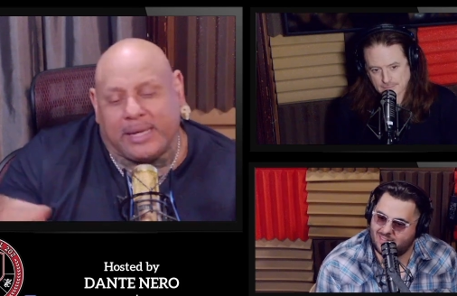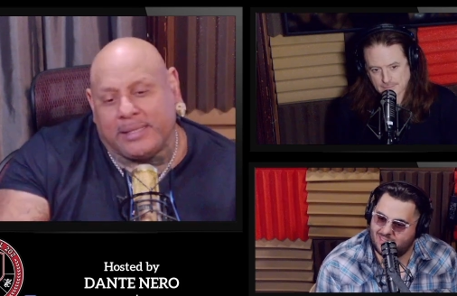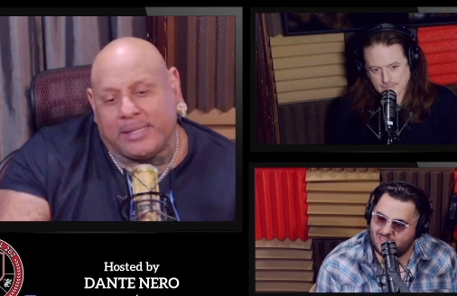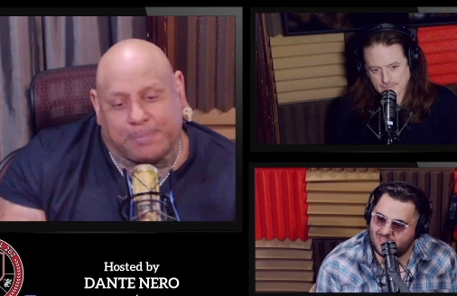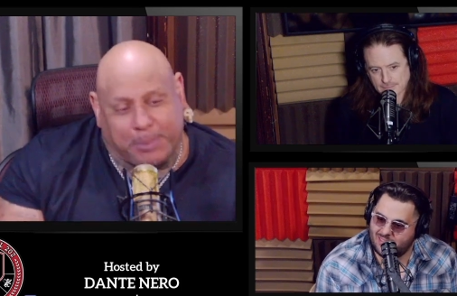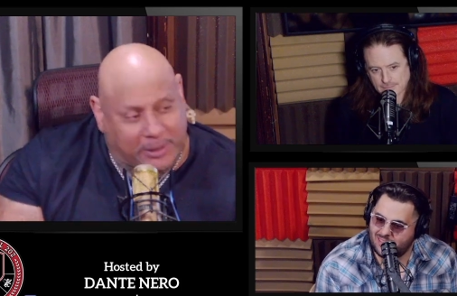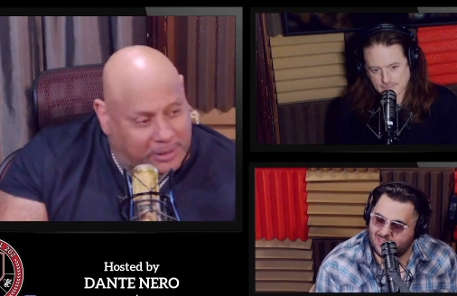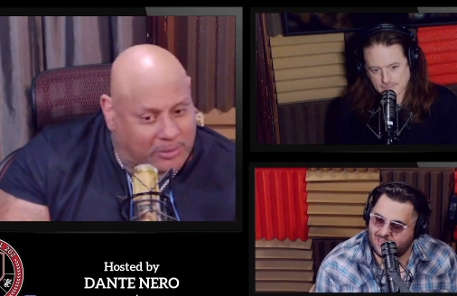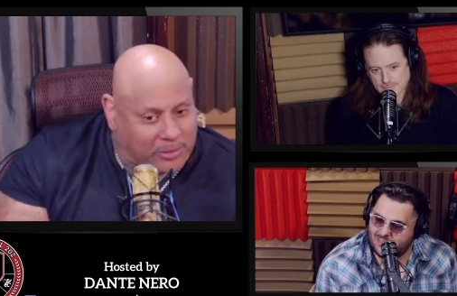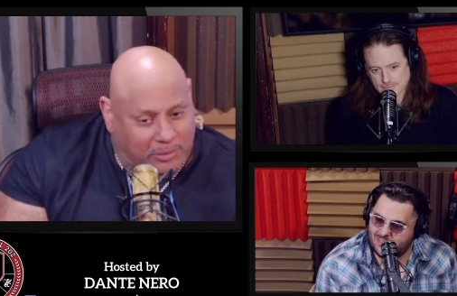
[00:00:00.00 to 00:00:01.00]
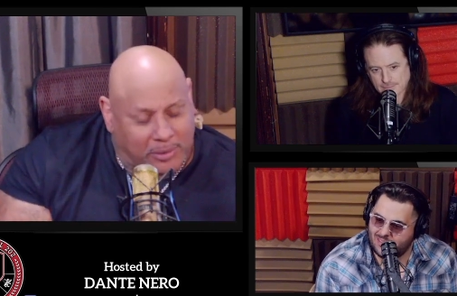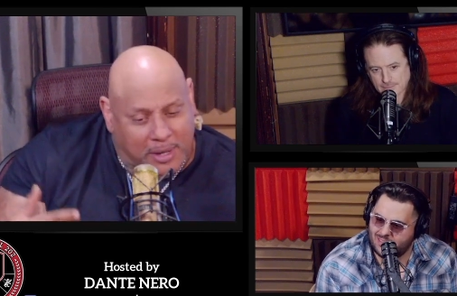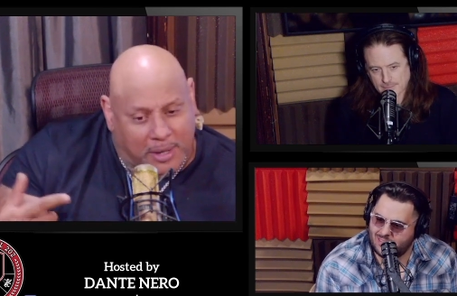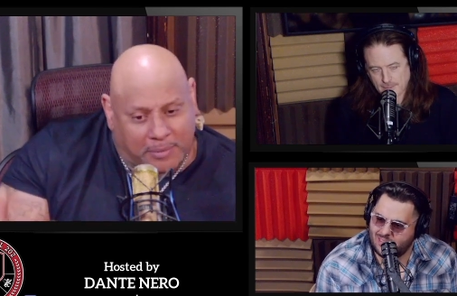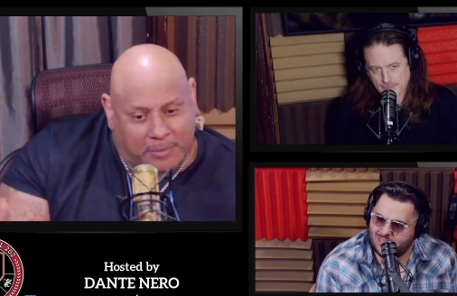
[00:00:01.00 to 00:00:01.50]
Speaker 1: in this political
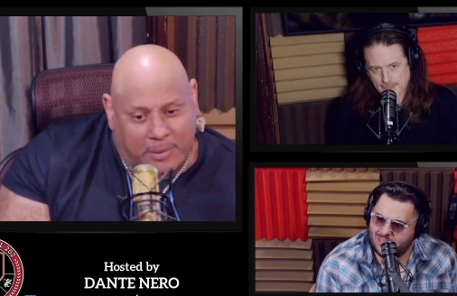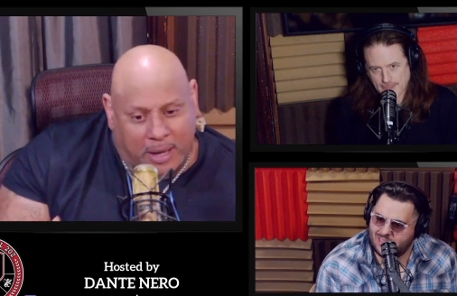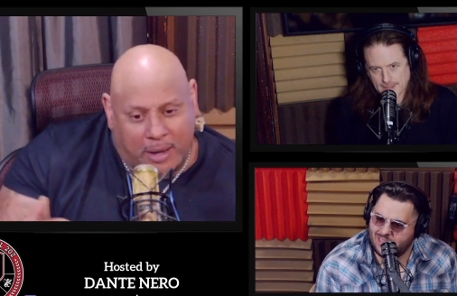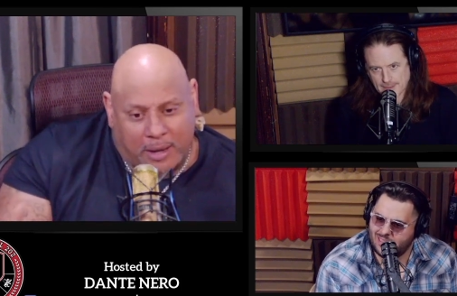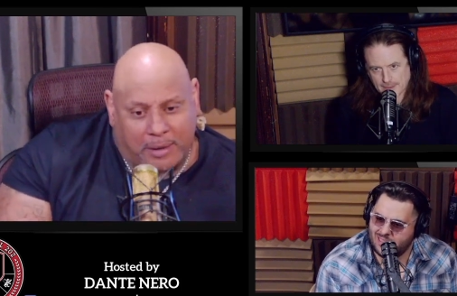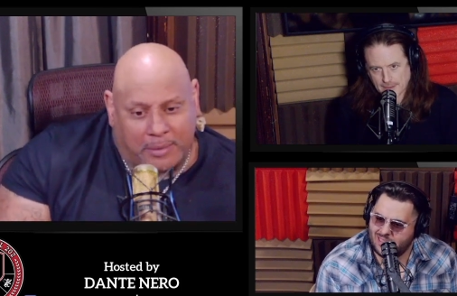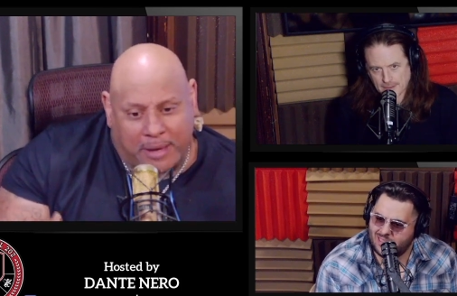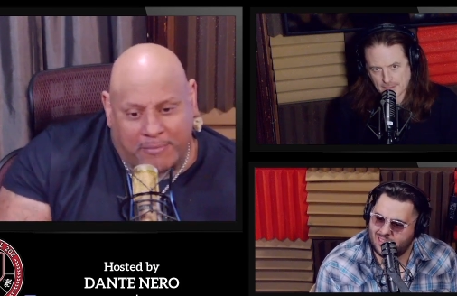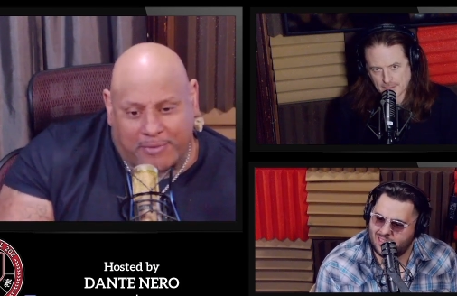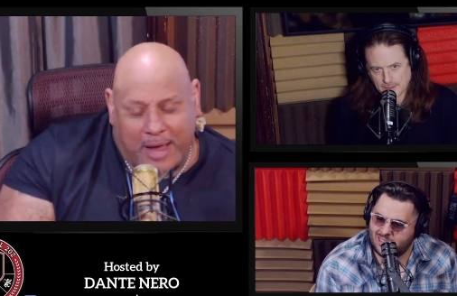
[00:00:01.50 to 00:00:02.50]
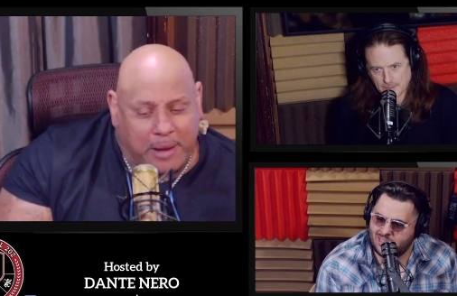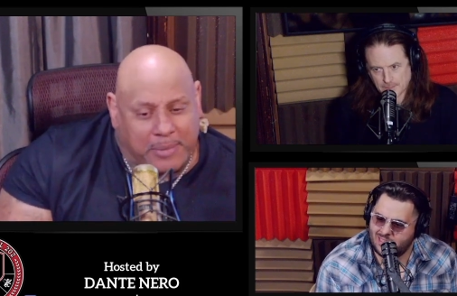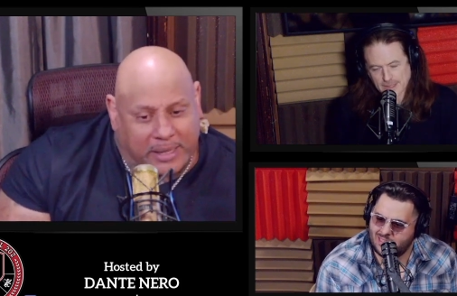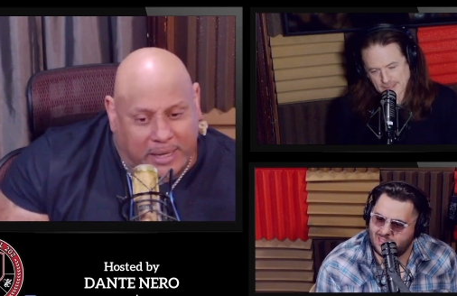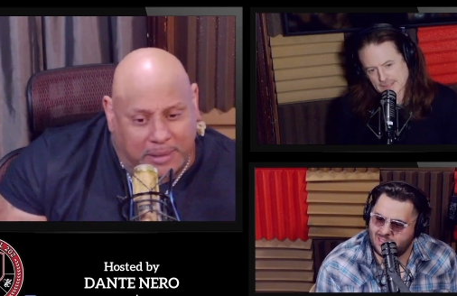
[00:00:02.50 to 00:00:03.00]
uh,
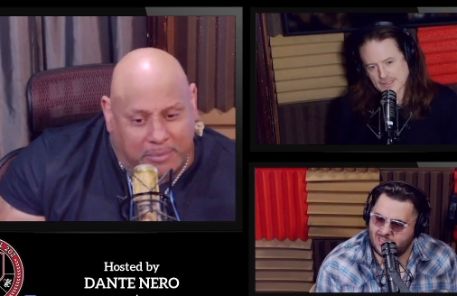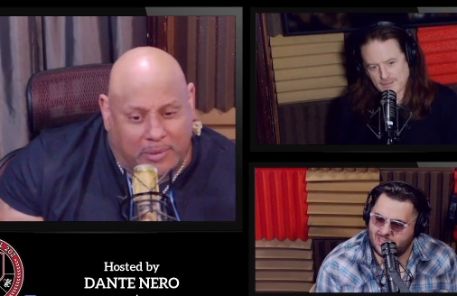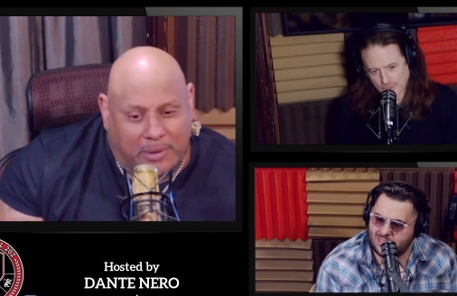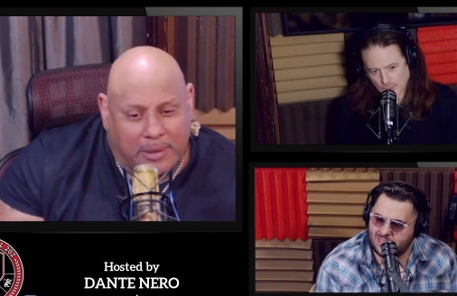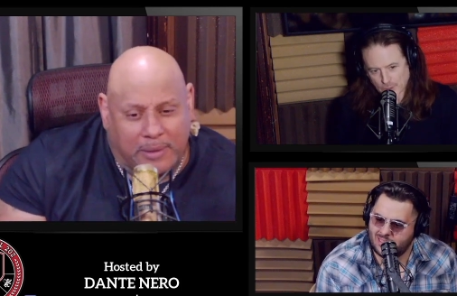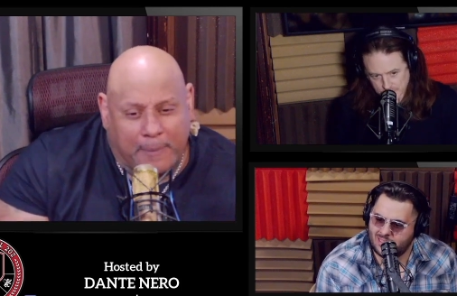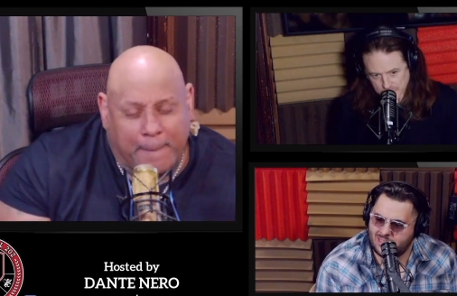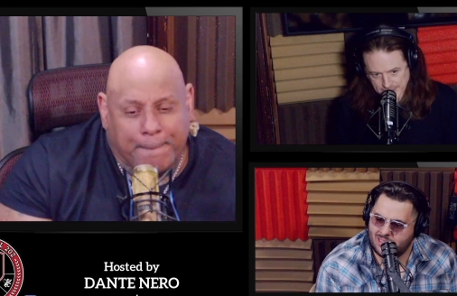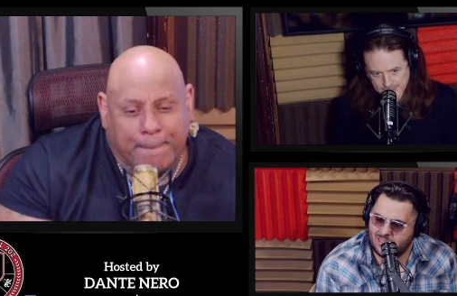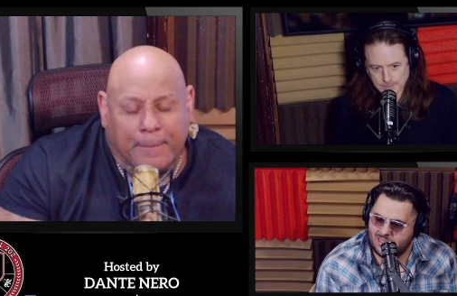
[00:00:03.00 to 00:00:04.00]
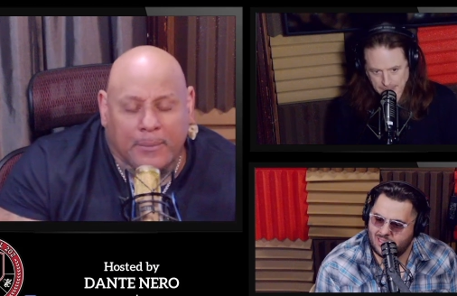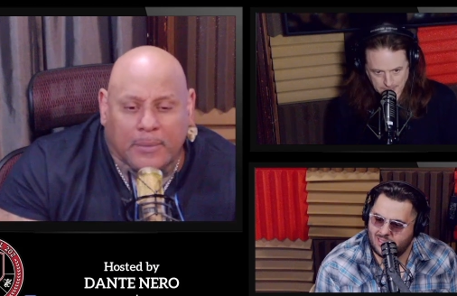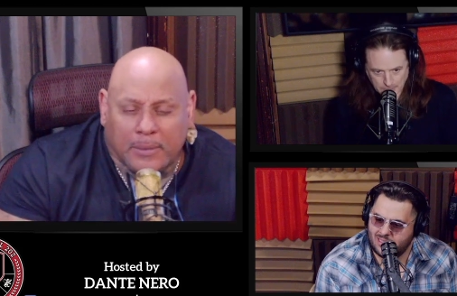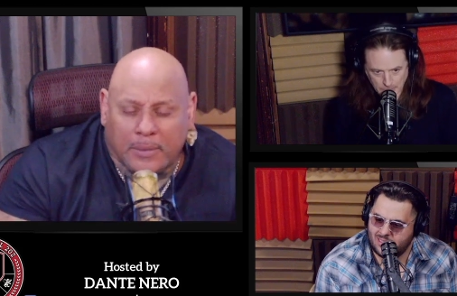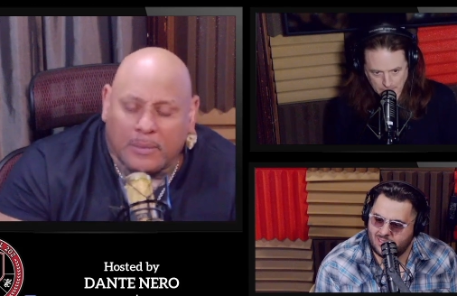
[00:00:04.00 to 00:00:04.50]
environment. But it not voters. It isn't
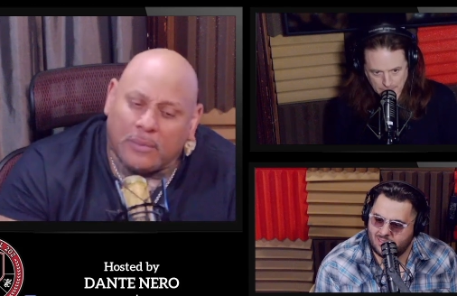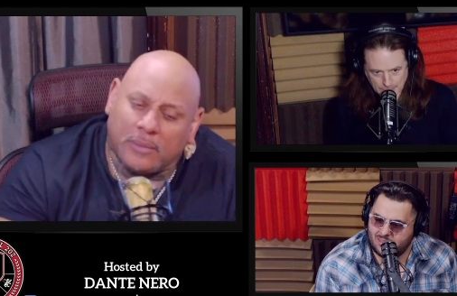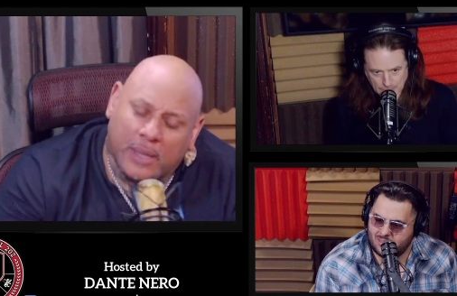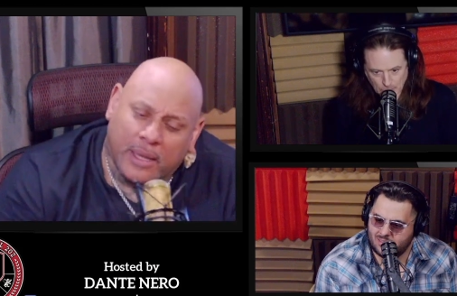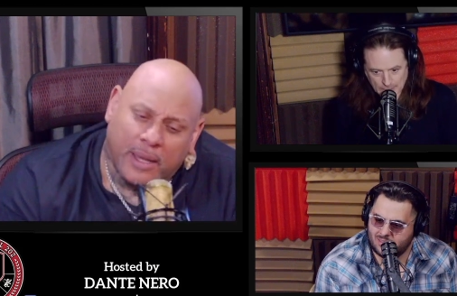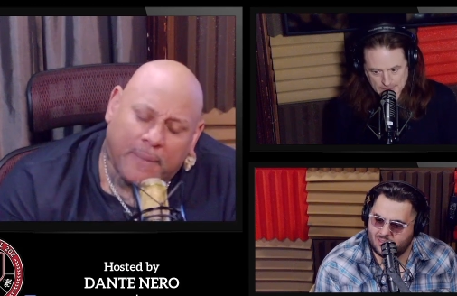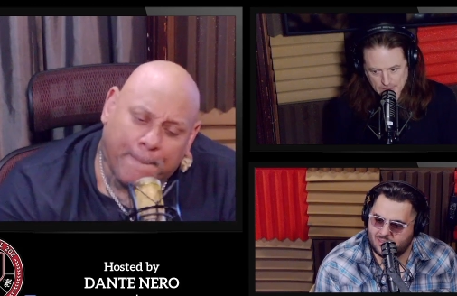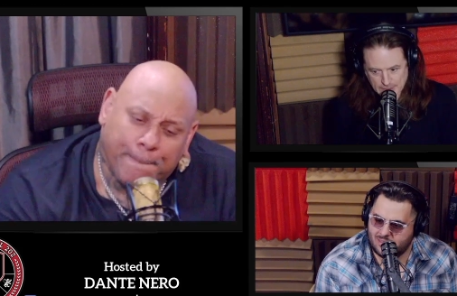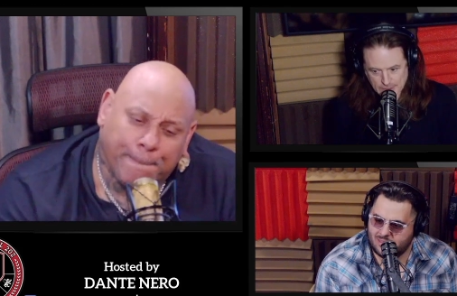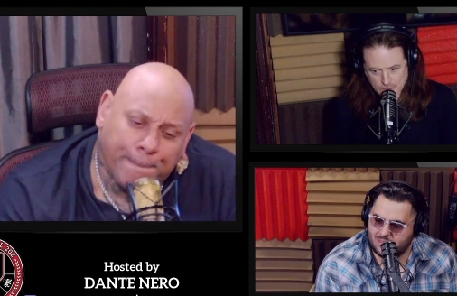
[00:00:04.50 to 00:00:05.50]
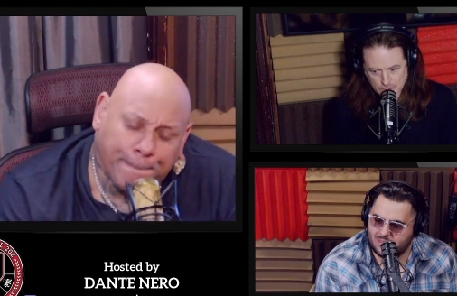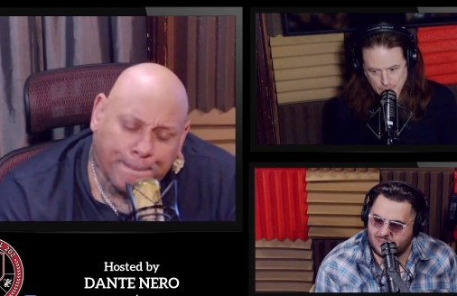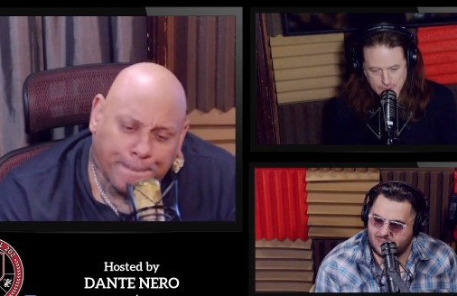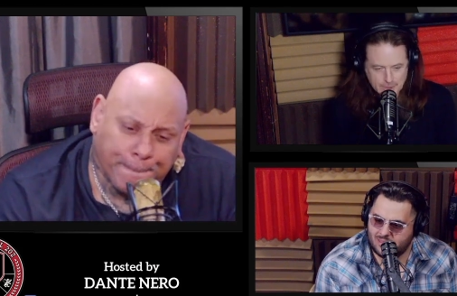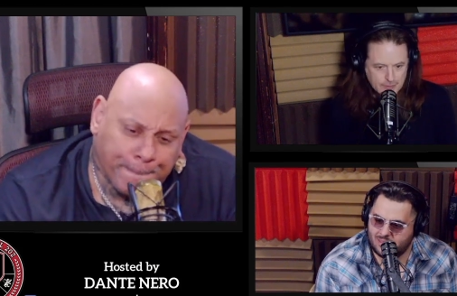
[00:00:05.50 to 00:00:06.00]
Speaker 2: people. You know, let's let's also
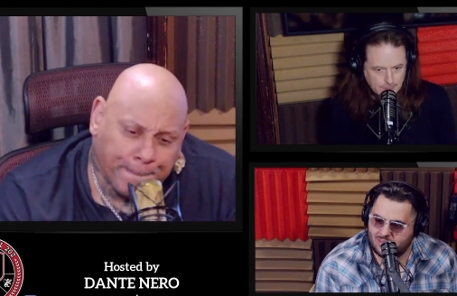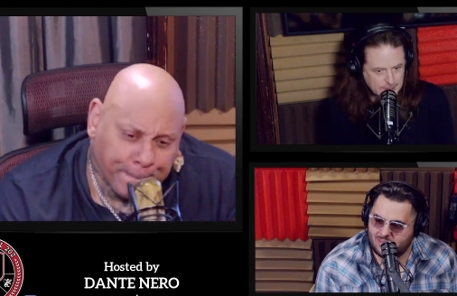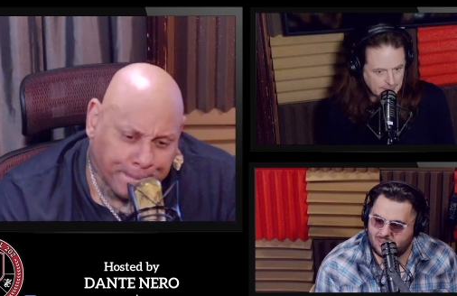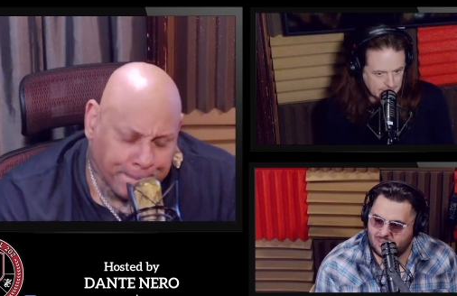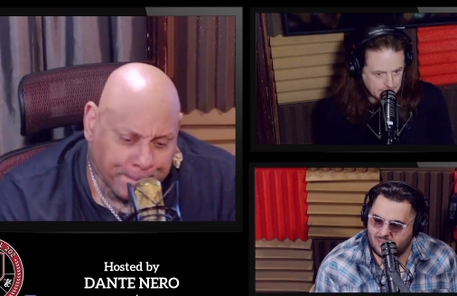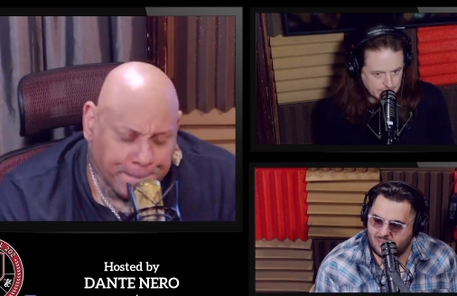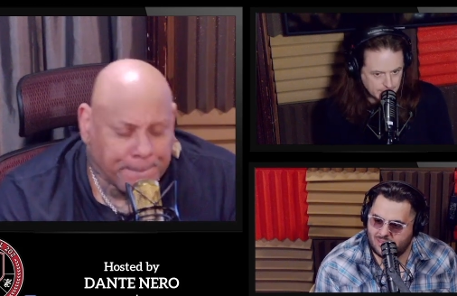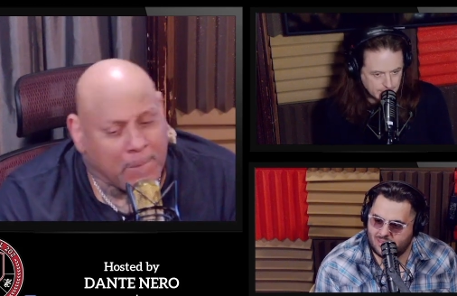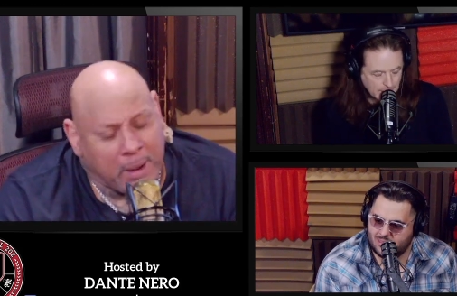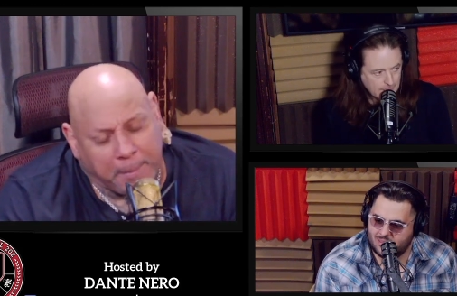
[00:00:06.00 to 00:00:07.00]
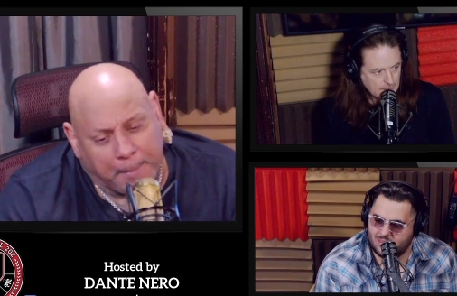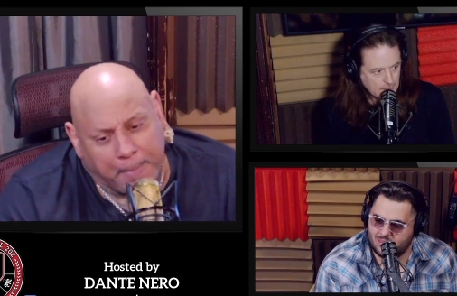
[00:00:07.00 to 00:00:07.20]
look at the flip side of it. Right.